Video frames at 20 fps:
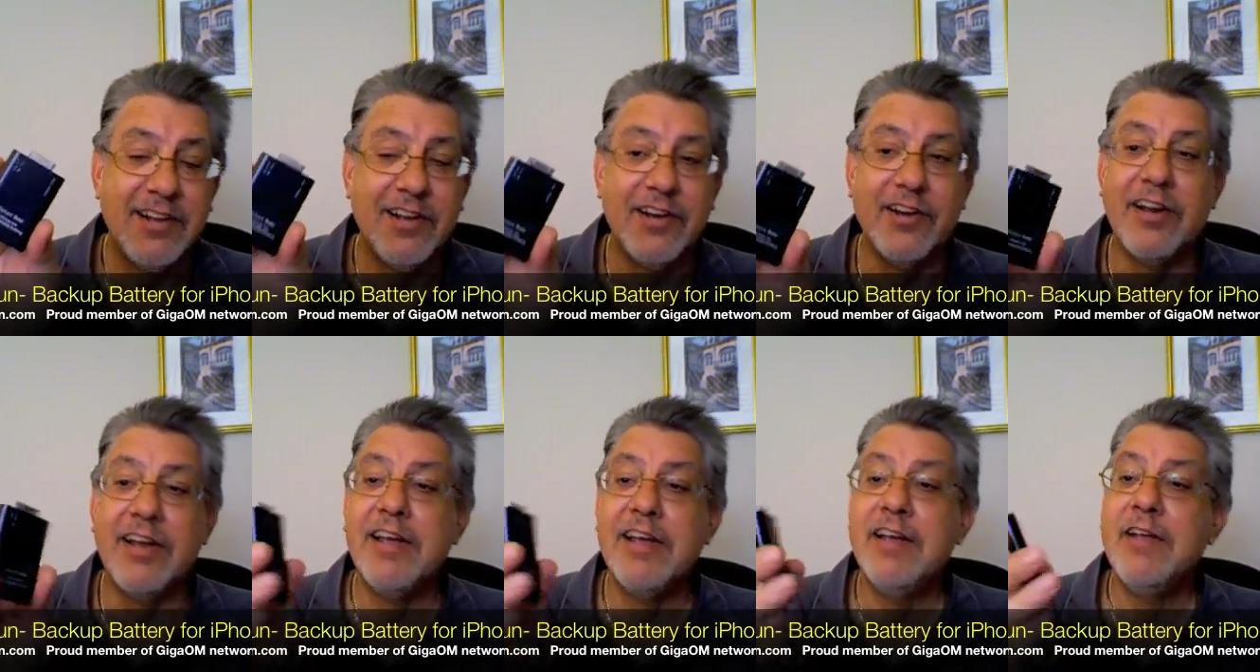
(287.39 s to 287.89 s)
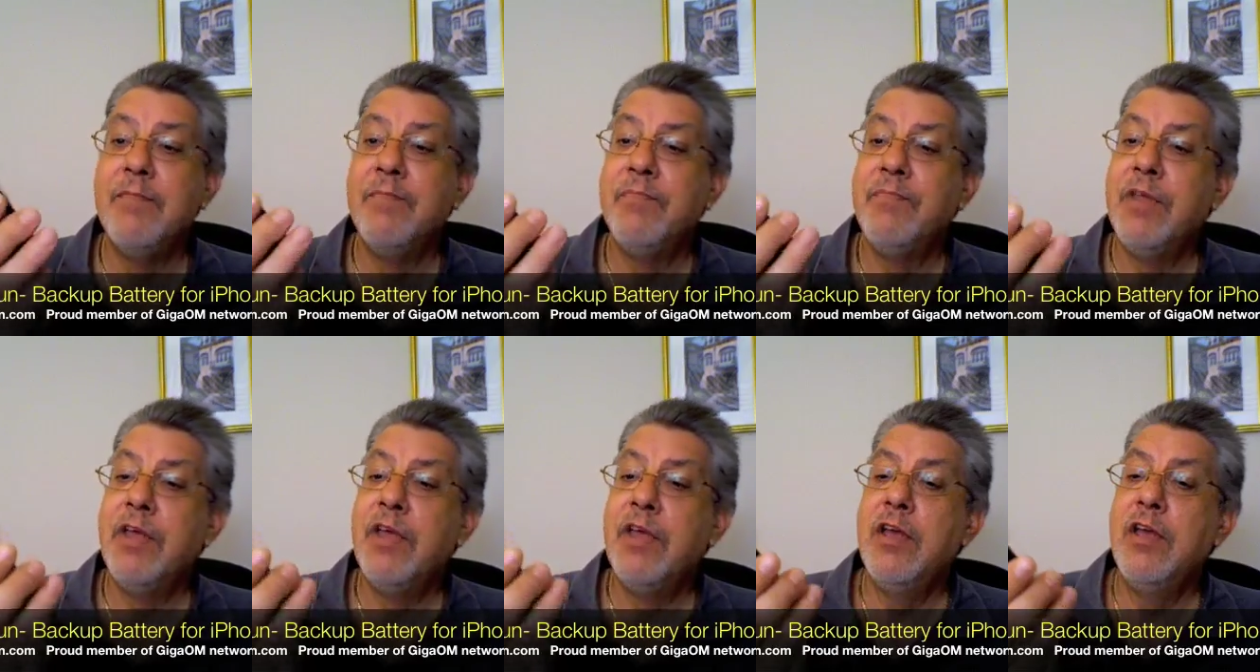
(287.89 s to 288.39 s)
clearly
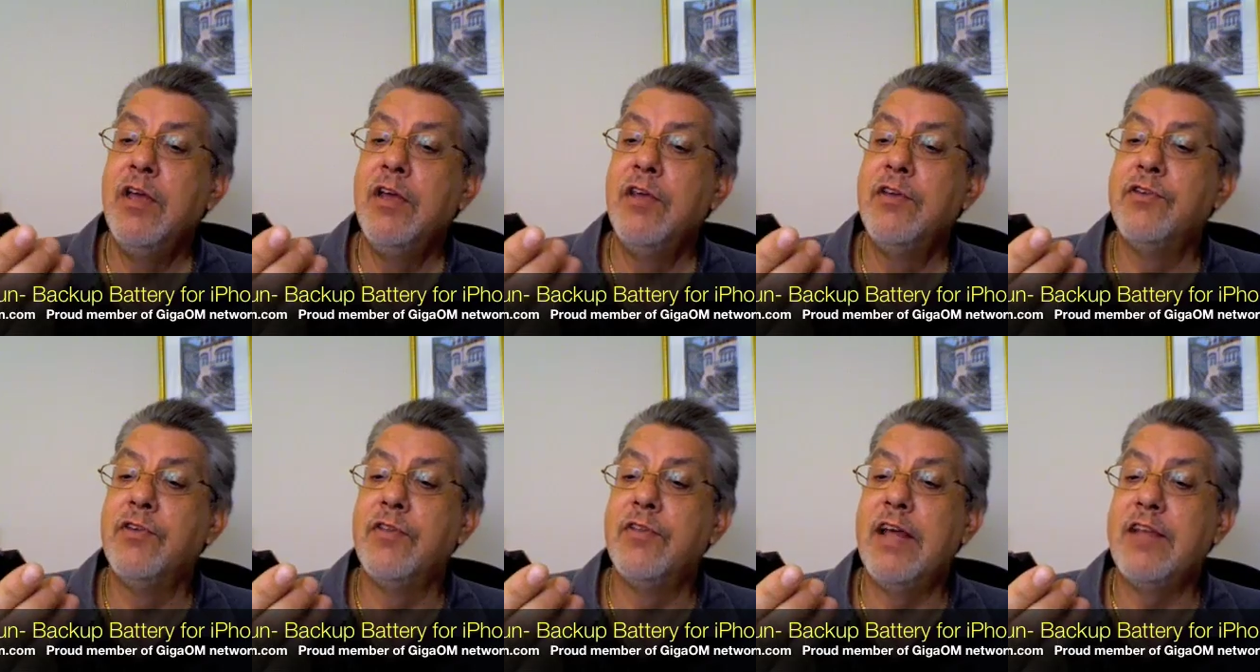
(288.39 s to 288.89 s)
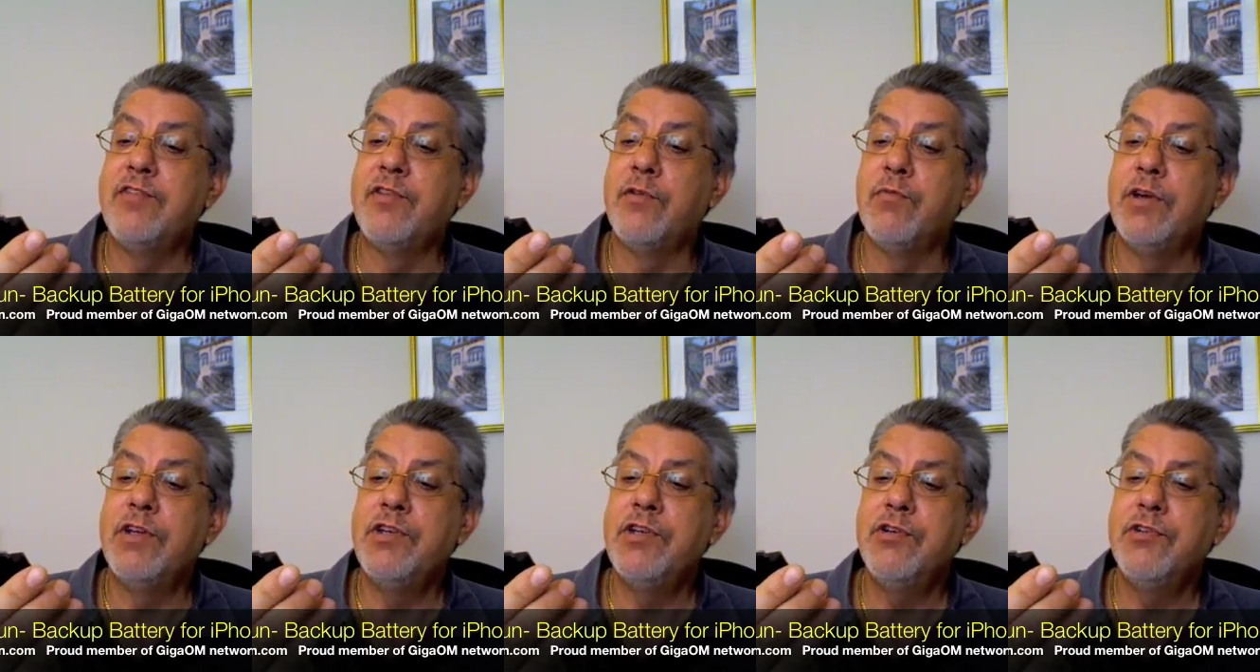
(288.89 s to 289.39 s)
so that's the
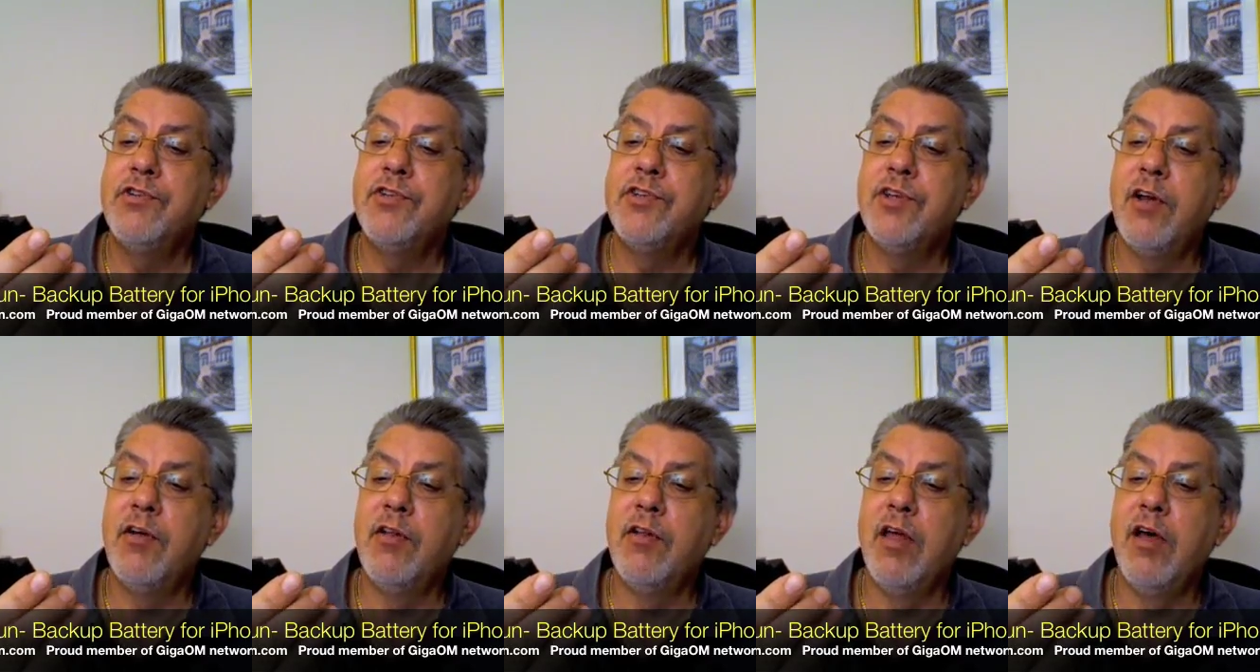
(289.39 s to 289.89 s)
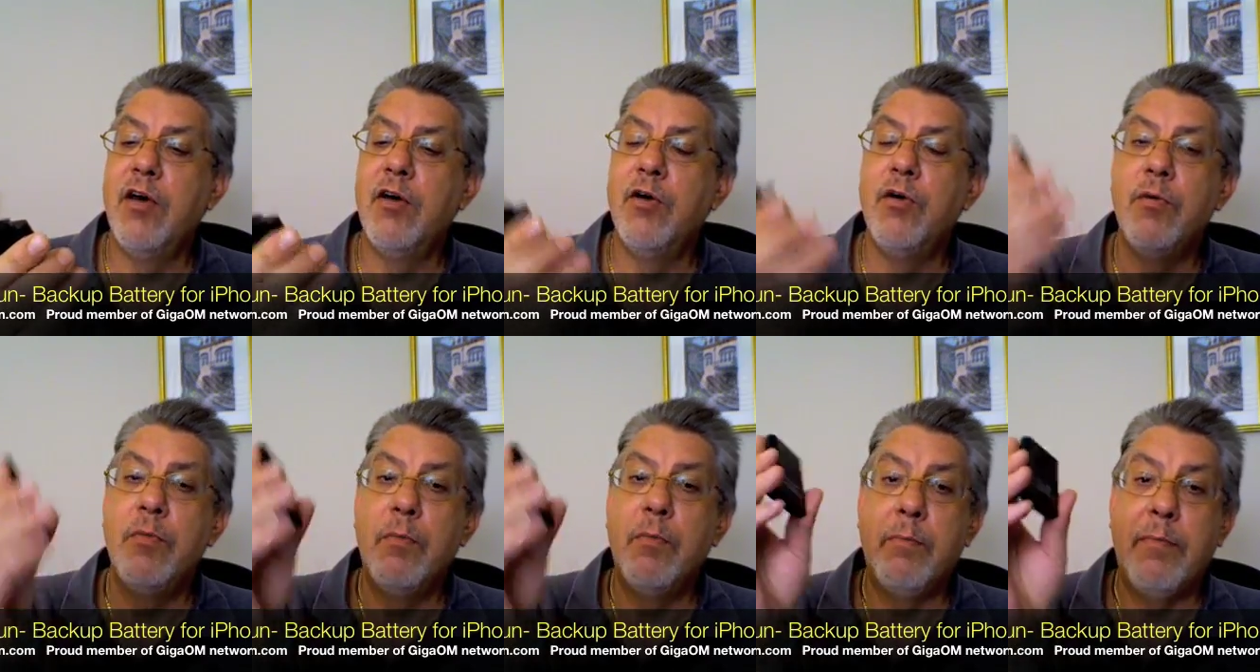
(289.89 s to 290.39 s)
Richard Solo